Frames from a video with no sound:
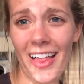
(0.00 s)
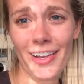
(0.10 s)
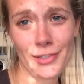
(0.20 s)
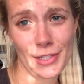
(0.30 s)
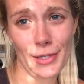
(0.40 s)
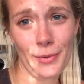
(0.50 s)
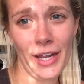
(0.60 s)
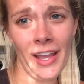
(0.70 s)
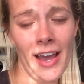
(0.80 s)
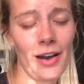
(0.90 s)
That was a good
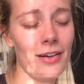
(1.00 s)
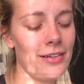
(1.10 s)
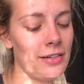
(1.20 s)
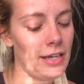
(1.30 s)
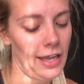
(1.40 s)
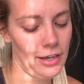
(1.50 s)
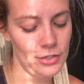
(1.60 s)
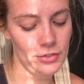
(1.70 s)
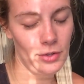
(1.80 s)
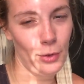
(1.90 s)
workout. I
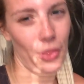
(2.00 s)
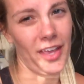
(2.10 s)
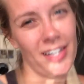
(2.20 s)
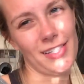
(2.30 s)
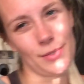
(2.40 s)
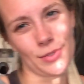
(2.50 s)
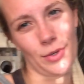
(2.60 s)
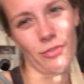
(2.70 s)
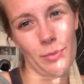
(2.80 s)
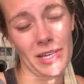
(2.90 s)
couldn't do the whole thing because I was
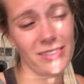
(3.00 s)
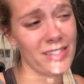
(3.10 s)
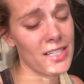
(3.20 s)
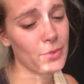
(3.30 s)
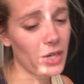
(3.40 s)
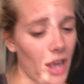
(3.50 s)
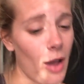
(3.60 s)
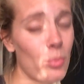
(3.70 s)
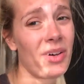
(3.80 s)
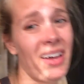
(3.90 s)
sore from yesterday's
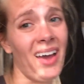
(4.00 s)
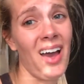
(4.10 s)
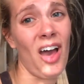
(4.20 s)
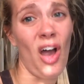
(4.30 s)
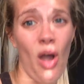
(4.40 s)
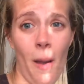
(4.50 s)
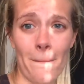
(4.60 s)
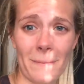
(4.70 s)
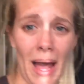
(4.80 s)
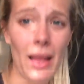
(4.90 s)
workout, but
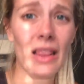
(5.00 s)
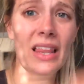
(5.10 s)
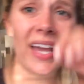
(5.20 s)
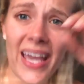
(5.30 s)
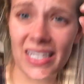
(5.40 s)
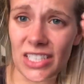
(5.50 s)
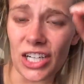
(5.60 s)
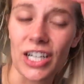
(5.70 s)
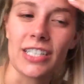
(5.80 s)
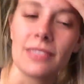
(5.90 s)
my legs
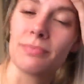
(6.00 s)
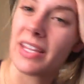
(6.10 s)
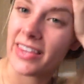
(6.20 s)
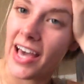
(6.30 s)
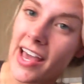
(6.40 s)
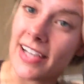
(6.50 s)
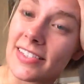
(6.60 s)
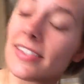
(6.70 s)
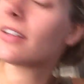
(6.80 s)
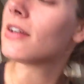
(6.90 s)
hurt, my
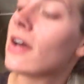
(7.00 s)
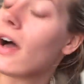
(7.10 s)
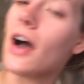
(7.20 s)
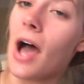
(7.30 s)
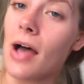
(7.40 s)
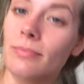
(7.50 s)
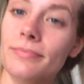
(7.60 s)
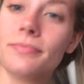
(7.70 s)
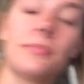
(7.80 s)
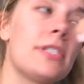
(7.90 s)
thighs.
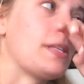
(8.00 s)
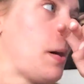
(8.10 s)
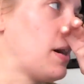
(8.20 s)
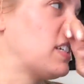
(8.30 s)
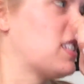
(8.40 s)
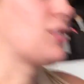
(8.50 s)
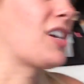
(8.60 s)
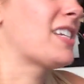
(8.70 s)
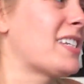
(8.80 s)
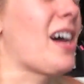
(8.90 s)
So I just
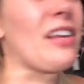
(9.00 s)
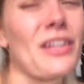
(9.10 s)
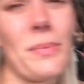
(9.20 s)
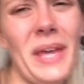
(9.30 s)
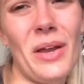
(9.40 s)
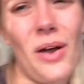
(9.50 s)
stretched out a little bit.